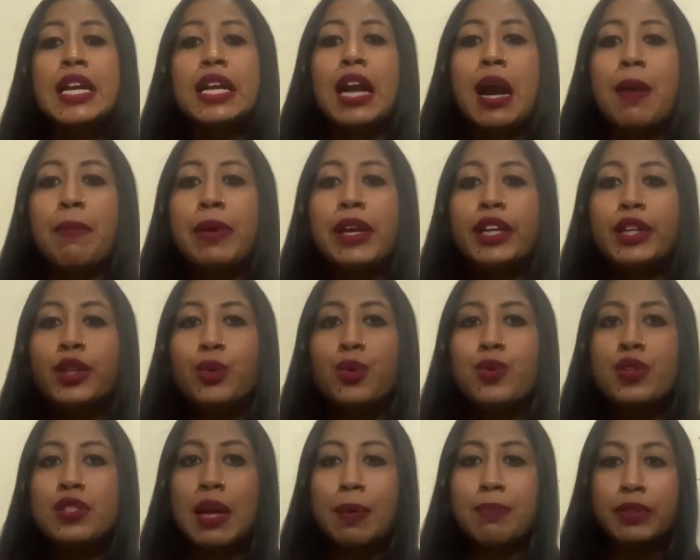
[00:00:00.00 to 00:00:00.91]
coming to
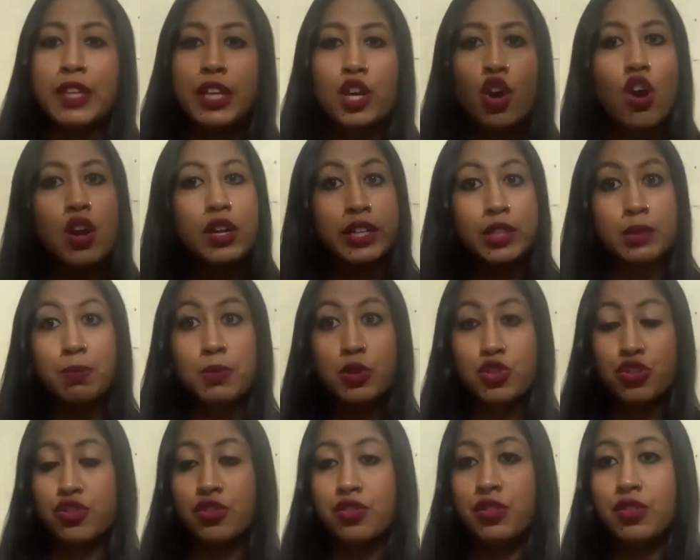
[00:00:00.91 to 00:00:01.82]
something called
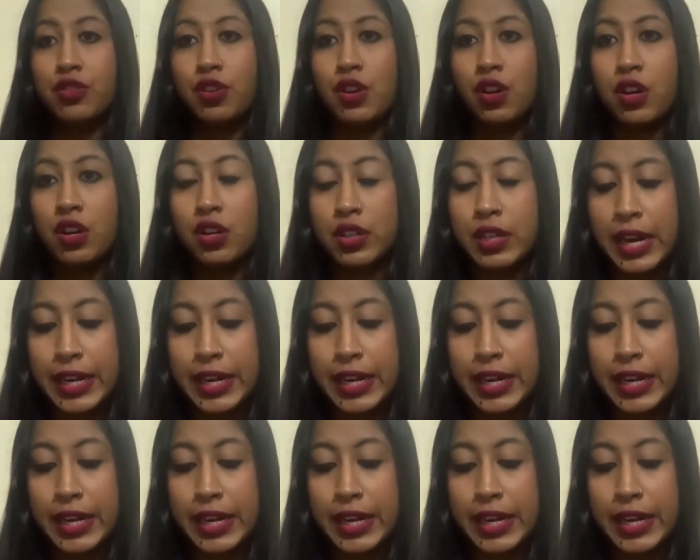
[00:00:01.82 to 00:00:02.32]
admission uh,